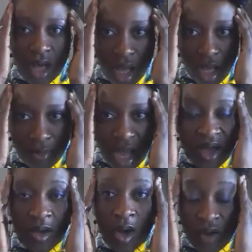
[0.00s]
um,
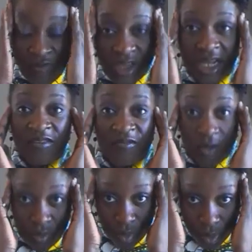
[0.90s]
are feeling
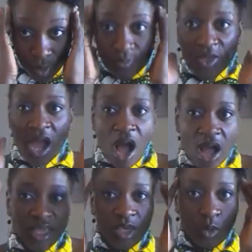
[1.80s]
vulnerable,
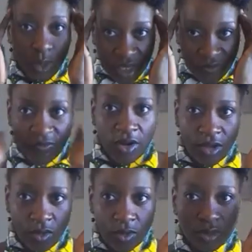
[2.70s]
i.e. weaker
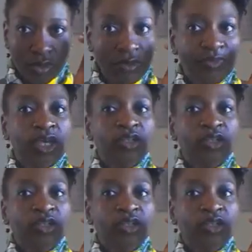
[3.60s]
follicles.